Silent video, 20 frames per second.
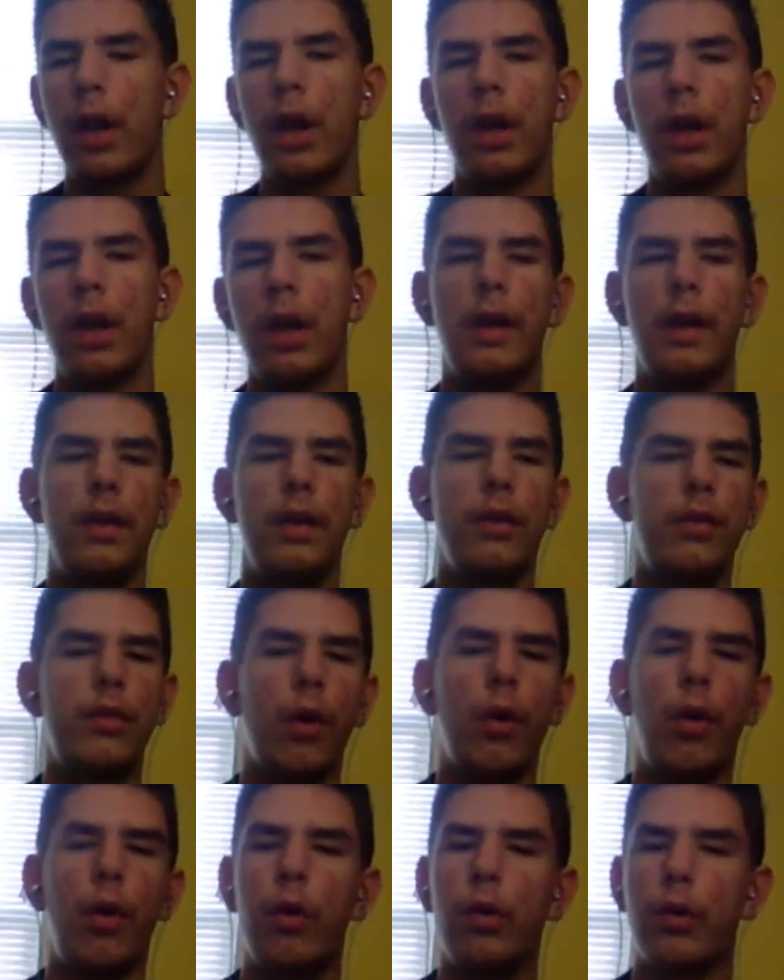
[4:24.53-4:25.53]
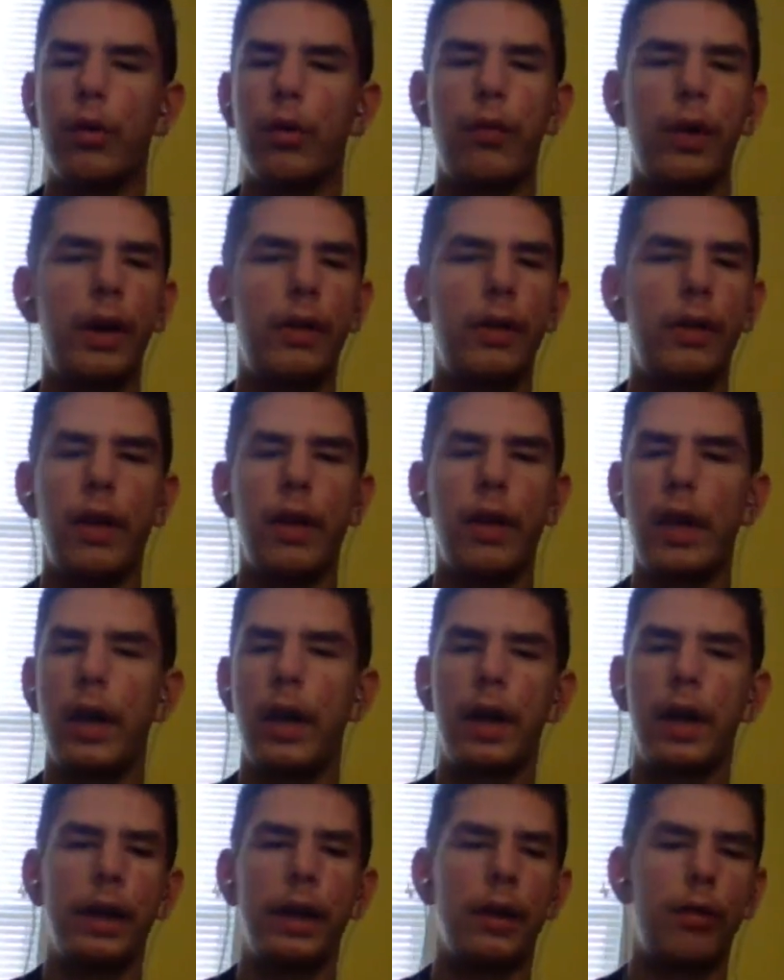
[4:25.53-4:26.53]
They used the whole deflate thing, the
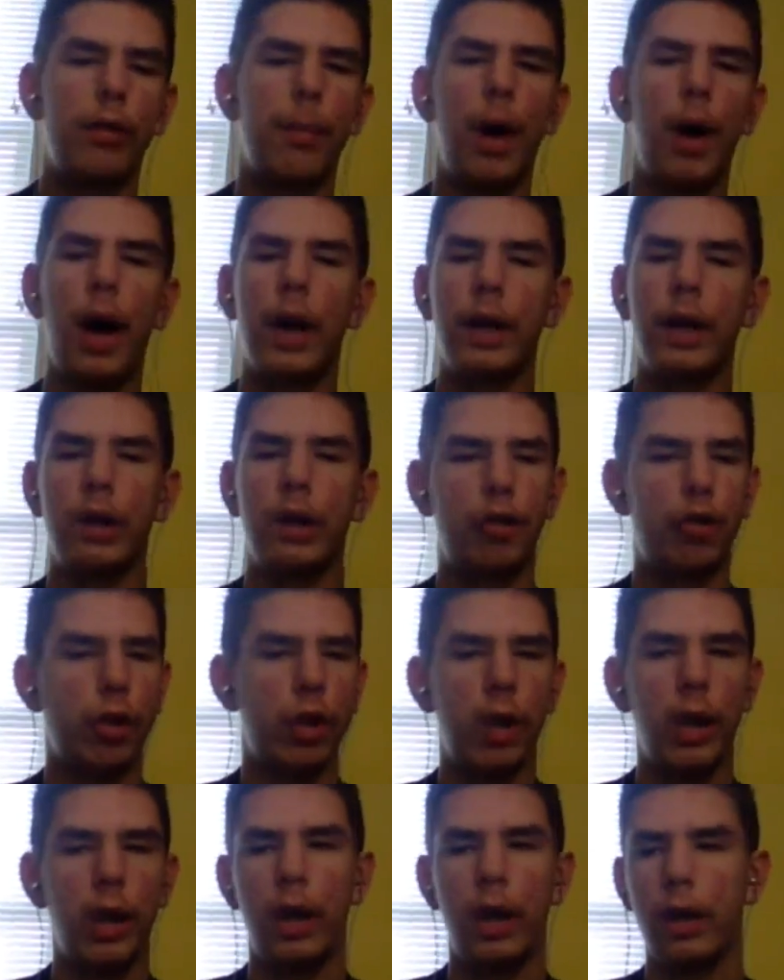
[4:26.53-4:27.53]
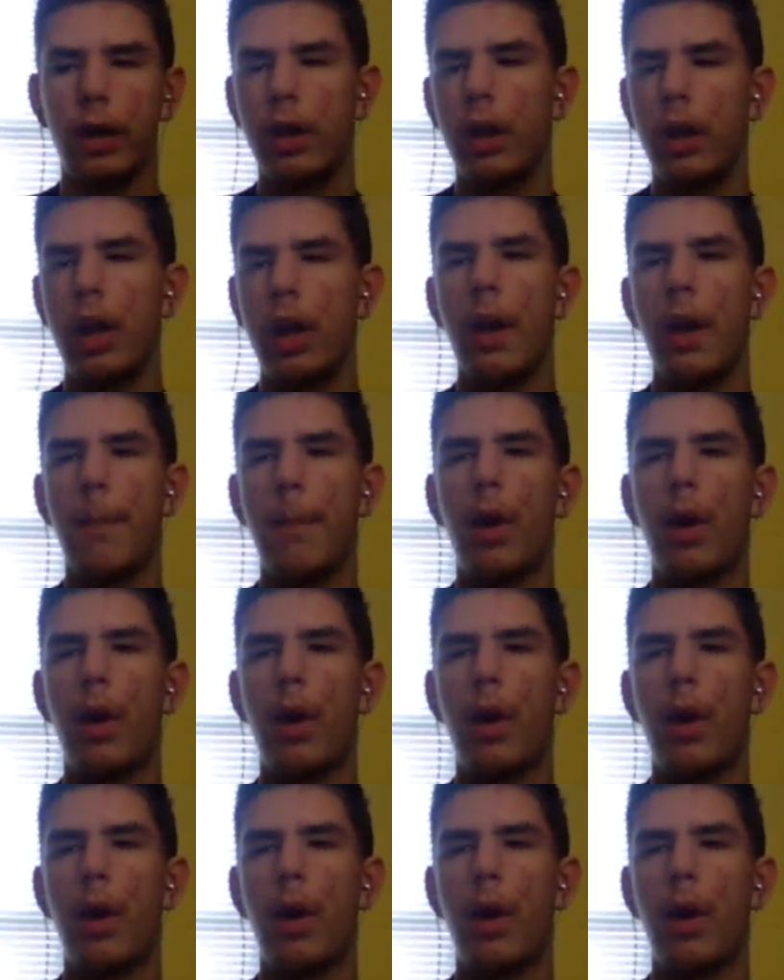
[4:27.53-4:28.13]
spying shit, but